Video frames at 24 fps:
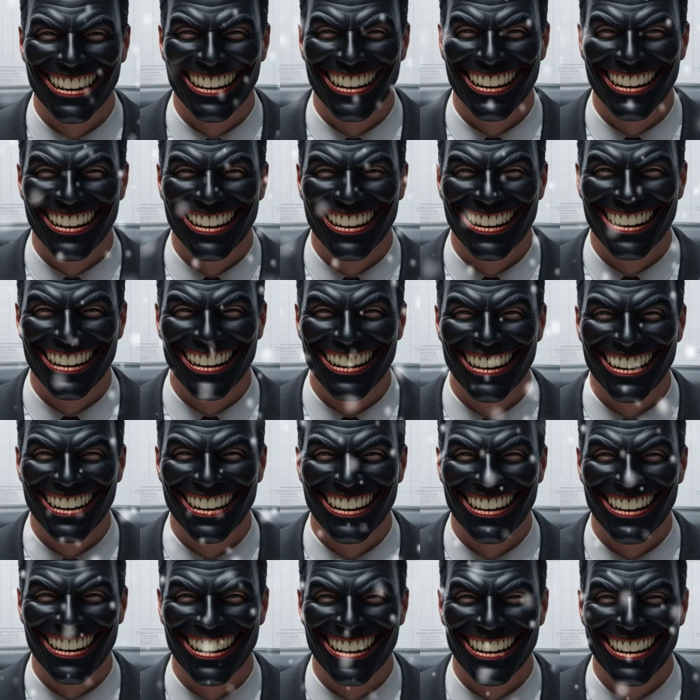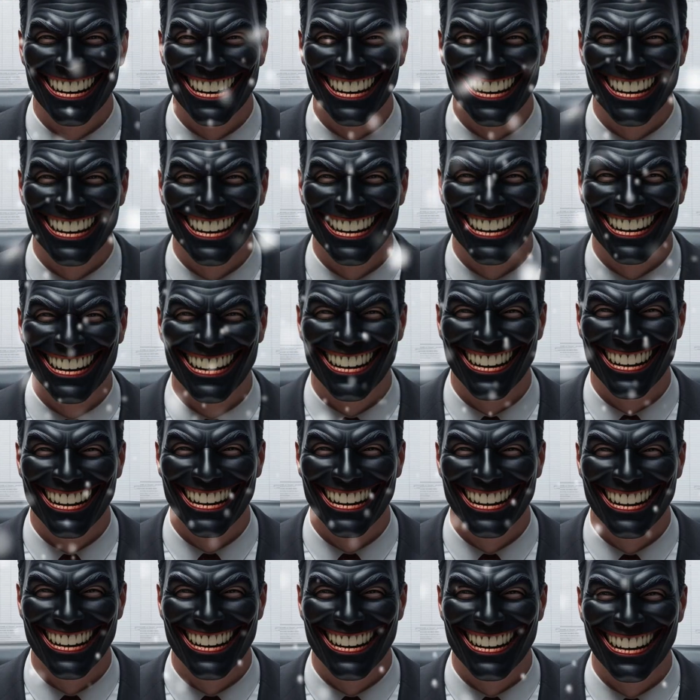trial was a spectacle,
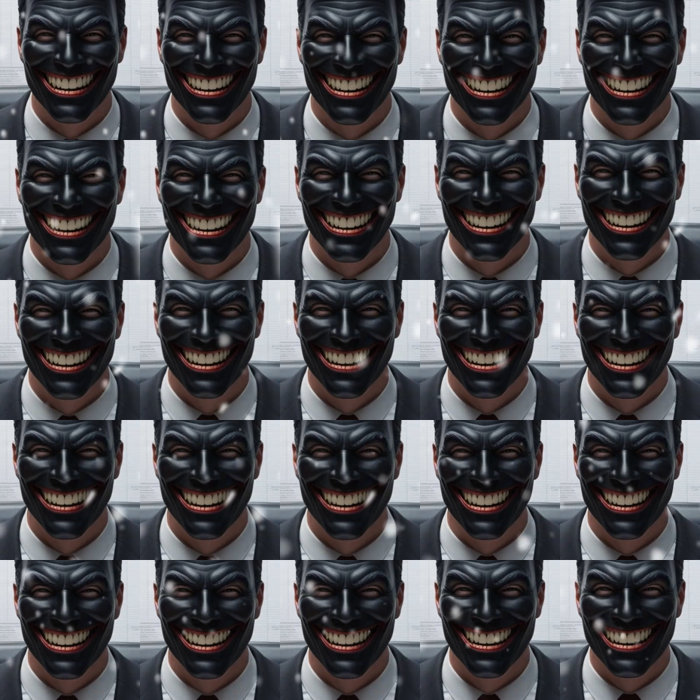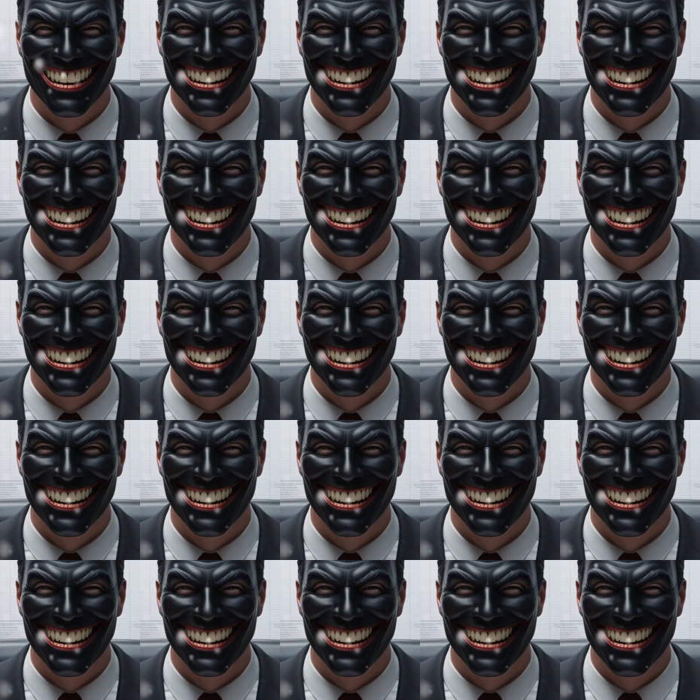with crowds gathering to